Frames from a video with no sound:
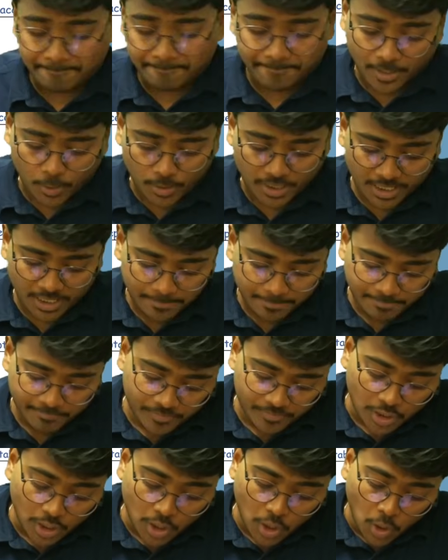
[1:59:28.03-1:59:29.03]
Okay,
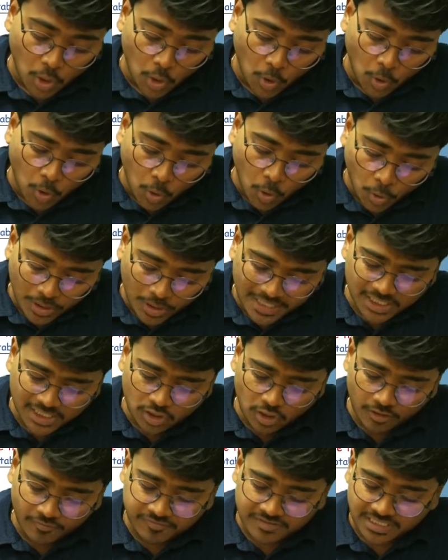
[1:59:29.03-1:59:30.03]
holding
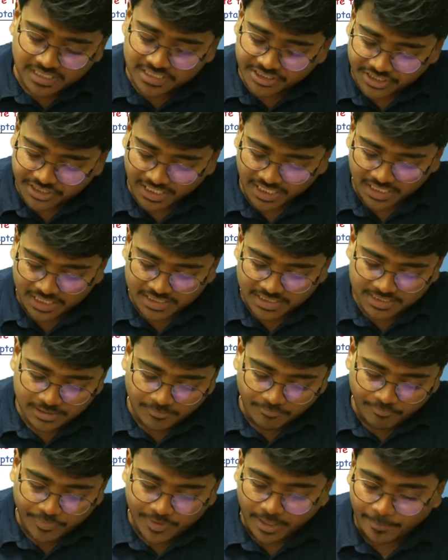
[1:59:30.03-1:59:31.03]
of such shares
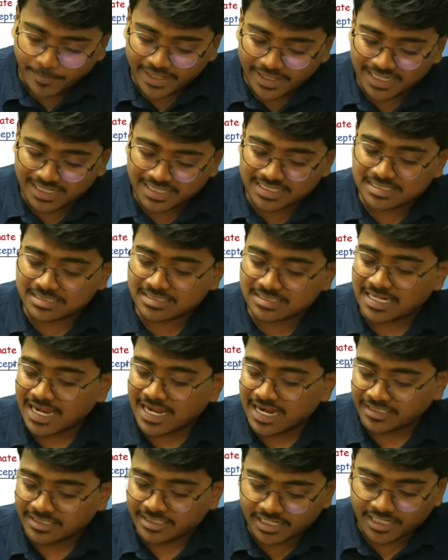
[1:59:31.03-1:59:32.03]
by a
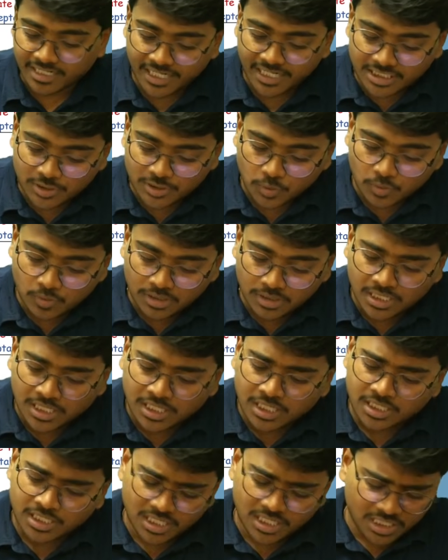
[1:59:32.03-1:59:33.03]
distant relative
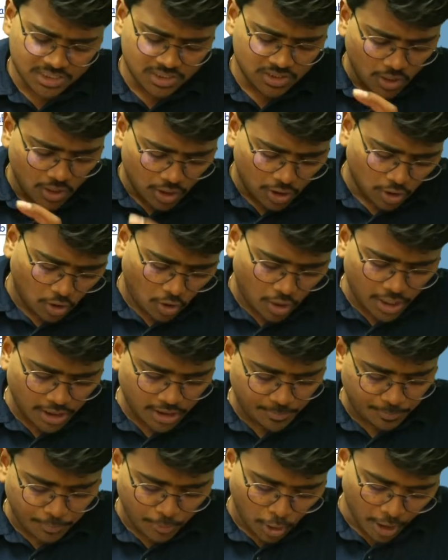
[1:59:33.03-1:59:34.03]
is
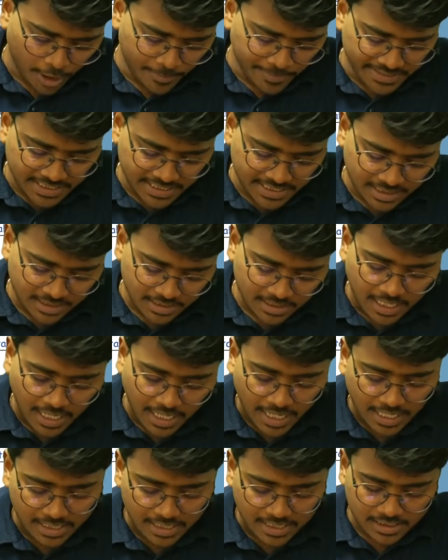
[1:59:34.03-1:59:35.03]
not prohibited
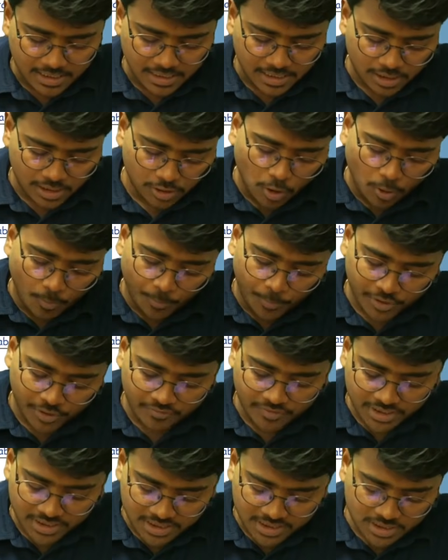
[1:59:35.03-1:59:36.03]
under the
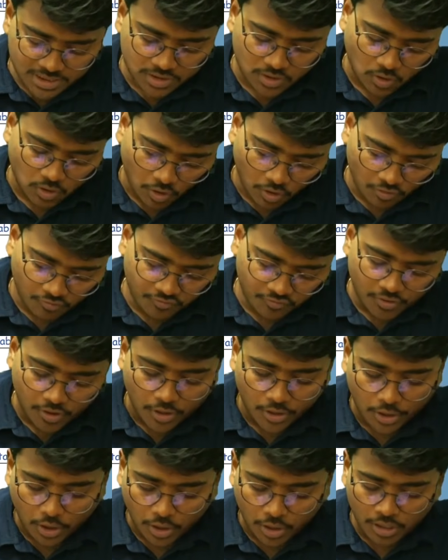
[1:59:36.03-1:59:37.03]
provisions of
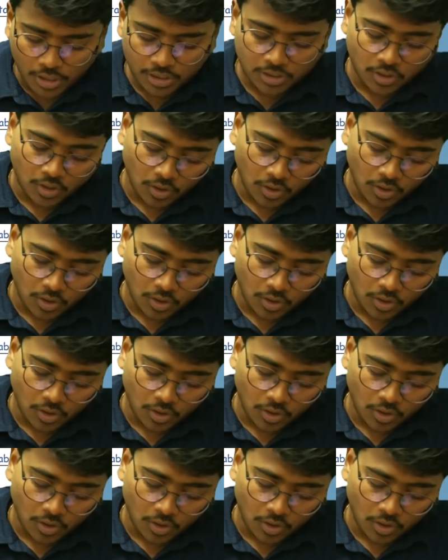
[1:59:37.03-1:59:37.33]
law,